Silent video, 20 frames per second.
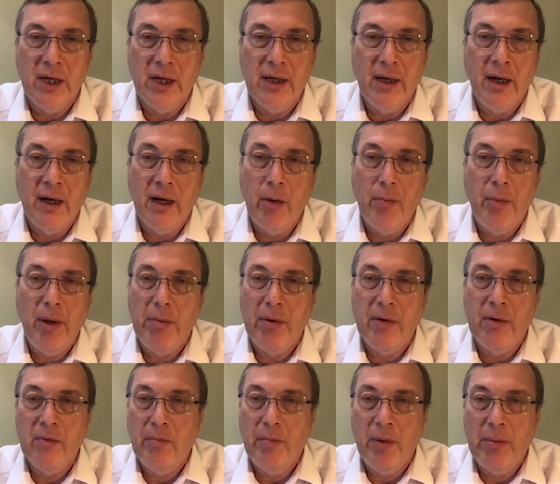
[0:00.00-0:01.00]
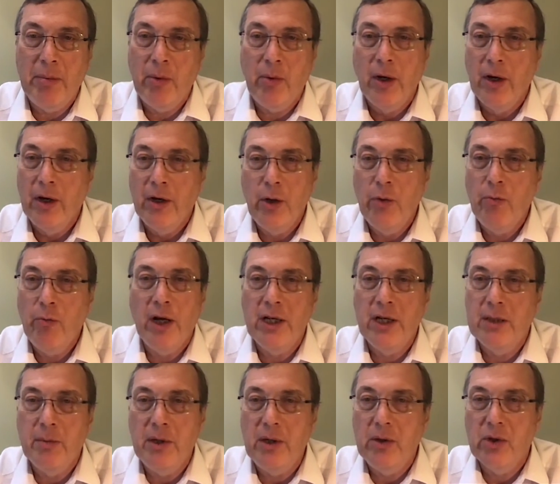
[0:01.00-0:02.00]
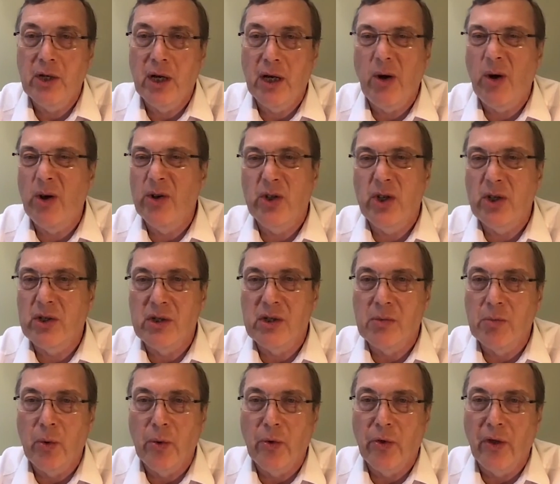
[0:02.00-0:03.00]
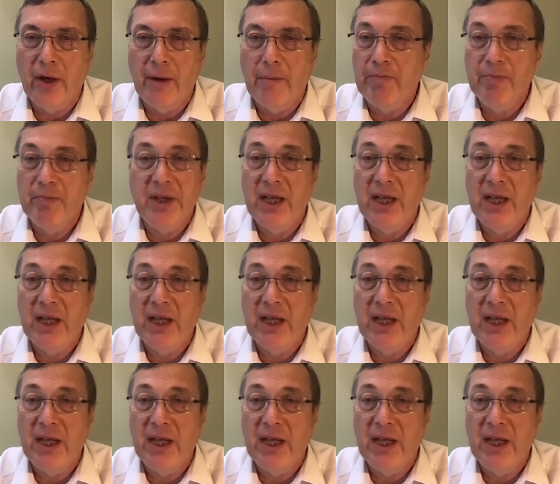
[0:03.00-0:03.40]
And I know people, you write to me and you say, oh, it's just a small thing.